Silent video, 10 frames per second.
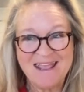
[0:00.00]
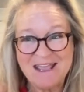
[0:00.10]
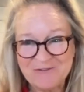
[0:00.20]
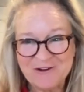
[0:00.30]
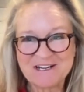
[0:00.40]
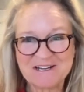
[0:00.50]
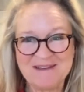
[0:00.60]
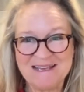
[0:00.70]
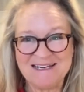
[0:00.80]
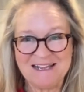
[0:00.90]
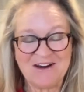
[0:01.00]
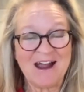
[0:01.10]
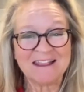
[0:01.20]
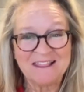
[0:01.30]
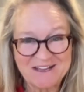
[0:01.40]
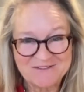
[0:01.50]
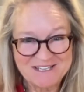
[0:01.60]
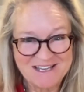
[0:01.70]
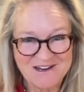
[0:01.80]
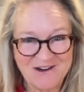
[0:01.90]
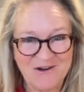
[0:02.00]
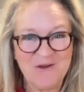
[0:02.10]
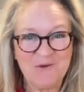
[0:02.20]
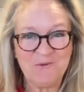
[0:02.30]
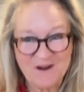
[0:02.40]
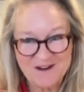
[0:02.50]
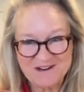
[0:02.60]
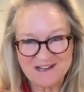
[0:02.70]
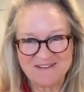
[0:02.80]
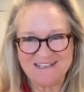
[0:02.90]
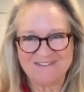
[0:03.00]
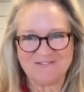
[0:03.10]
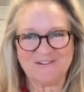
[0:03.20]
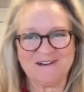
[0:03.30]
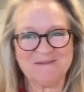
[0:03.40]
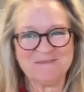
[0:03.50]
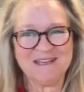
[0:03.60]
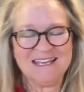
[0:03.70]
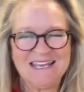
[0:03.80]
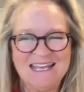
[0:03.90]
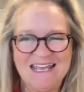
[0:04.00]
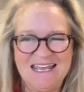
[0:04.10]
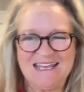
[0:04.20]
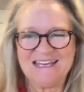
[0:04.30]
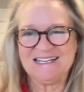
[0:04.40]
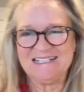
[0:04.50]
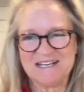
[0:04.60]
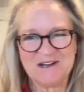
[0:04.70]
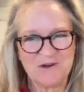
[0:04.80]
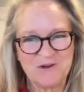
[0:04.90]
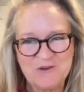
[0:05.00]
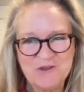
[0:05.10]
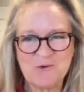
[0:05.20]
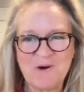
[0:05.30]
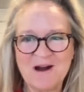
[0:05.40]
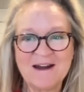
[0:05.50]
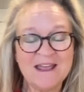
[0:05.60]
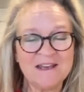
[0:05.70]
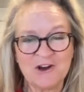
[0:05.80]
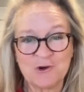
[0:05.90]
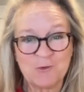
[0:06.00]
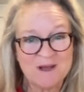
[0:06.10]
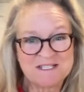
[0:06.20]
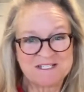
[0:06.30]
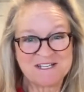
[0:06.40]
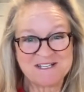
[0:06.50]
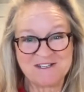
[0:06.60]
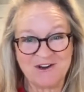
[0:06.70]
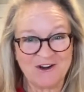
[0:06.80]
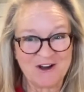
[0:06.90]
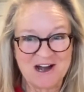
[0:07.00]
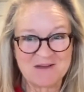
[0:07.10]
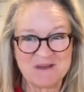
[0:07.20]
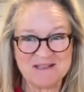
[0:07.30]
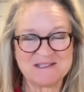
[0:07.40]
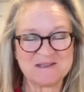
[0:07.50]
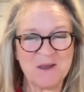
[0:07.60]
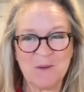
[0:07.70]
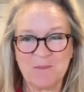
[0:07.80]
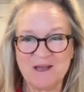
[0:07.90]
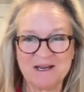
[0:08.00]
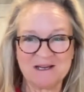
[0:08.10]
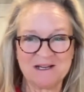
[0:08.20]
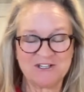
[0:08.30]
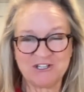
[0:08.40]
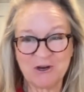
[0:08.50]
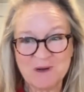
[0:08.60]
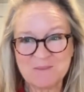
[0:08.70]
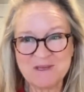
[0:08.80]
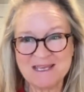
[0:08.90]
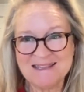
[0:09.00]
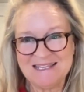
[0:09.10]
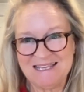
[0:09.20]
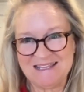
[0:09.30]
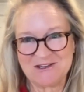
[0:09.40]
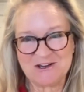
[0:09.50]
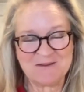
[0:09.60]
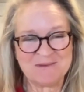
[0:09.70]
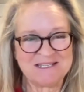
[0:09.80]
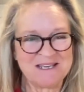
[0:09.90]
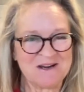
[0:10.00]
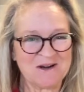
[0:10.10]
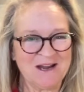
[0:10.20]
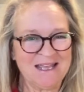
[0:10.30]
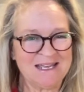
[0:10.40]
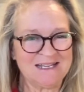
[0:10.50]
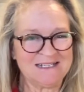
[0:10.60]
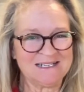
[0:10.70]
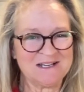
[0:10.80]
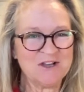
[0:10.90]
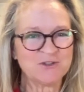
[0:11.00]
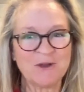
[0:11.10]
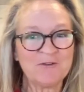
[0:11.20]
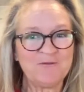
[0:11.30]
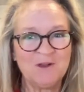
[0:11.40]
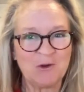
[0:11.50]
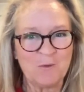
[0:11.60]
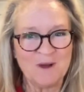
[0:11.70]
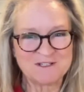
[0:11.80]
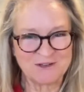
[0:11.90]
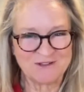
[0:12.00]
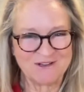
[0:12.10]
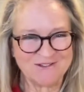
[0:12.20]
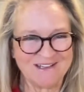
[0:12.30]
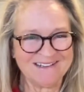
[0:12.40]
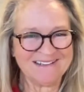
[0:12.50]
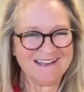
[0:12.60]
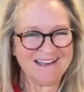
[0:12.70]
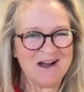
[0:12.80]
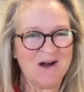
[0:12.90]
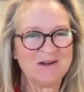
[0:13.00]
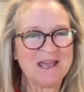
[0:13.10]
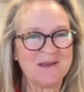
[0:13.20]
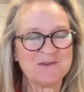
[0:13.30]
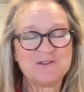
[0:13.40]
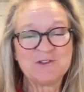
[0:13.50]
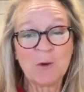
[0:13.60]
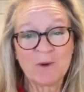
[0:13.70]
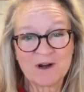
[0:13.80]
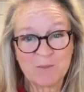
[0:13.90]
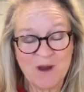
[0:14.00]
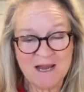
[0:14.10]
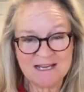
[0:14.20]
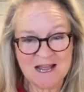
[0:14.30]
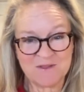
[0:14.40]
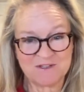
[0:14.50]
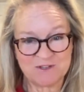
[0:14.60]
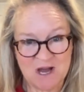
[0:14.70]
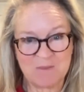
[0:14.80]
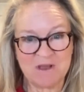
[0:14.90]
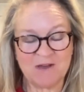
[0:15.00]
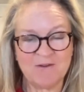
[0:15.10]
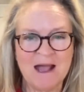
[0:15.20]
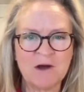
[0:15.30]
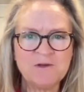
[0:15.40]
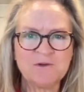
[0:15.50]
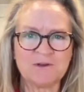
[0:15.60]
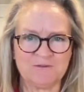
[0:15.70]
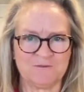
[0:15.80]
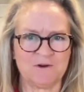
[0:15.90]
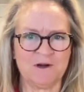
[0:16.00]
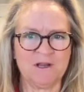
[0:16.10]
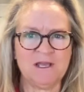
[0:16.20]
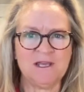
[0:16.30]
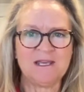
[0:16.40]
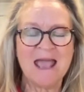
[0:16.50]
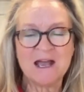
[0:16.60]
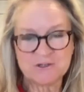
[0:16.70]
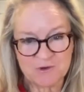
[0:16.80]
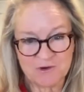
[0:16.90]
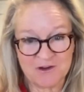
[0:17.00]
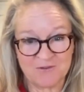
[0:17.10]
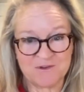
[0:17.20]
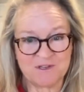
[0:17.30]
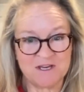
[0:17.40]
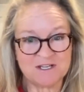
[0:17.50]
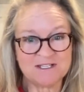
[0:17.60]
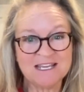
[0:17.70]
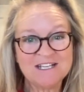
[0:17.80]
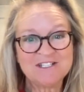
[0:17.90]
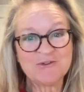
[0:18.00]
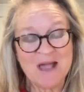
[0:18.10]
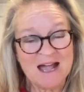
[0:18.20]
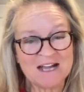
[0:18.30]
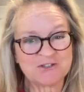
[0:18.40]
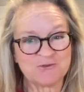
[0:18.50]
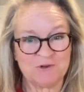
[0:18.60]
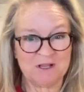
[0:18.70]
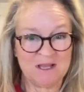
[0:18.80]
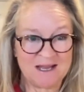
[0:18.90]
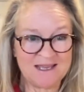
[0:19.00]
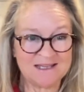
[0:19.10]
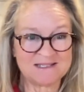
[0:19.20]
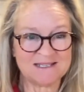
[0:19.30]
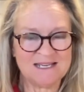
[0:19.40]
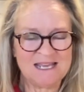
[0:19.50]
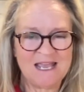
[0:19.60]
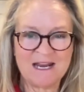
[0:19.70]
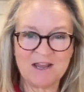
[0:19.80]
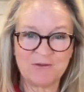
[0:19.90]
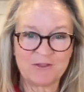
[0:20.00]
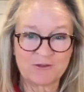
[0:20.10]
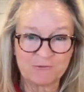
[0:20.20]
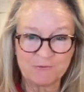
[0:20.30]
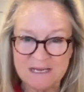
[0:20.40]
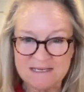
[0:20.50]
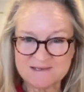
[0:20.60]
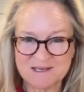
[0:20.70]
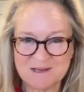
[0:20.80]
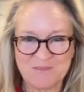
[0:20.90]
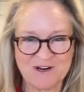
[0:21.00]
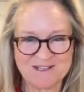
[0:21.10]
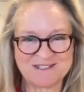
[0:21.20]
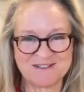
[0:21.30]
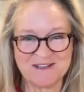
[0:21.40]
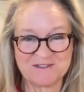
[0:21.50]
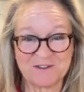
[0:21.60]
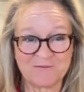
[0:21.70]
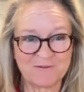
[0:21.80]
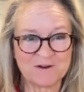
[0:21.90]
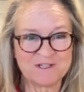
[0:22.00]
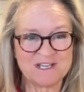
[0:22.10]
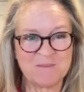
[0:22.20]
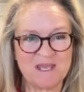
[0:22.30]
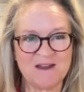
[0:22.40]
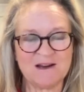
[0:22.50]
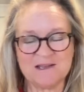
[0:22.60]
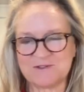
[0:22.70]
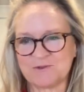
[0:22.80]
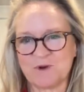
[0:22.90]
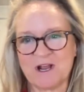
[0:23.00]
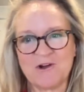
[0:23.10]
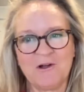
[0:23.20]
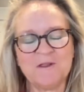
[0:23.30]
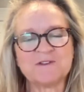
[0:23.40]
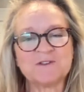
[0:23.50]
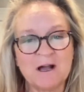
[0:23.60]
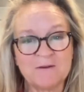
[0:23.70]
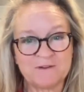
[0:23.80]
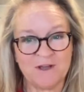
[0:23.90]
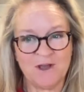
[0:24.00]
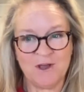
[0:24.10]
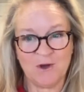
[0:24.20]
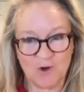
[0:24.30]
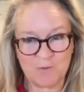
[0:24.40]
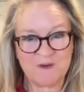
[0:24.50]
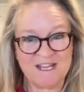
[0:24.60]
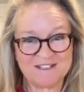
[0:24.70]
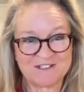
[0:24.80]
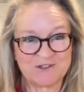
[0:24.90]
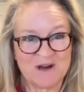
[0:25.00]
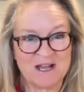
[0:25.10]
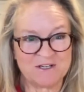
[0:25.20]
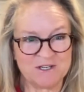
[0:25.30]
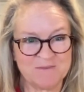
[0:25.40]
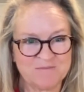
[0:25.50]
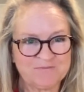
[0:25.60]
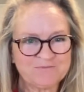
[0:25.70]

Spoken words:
If you're coming in here, I'd love to hear where you're coming in from and who you are and your questions, your comments. But show up in the comments here, and so I don't feel quite so lonely. Okay, so we're going to break down this topic of how you convert casual conversations into actual clients. And I have 3 subparts to this. The first tip here is what I call the soft opening strategy.